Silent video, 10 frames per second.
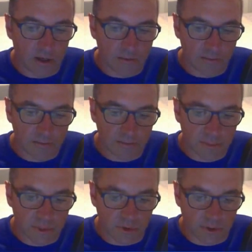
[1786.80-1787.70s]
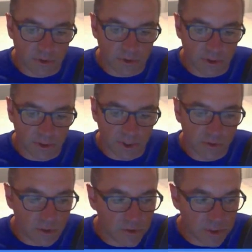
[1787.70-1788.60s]
So you're introducing a
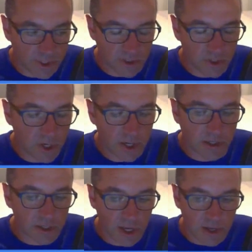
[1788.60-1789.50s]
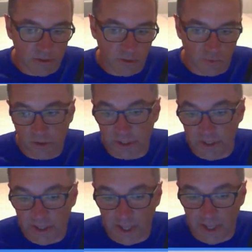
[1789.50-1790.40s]
change. There's really
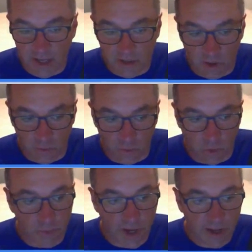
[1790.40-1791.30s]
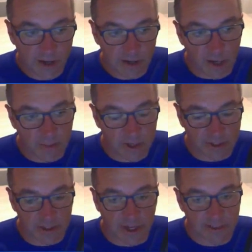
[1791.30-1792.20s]
not a rollback. I mean, it's nice that
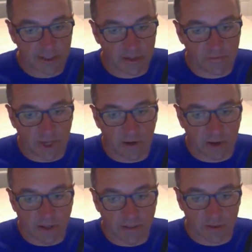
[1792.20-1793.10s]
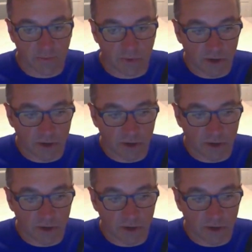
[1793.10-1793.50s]
you've now got this record.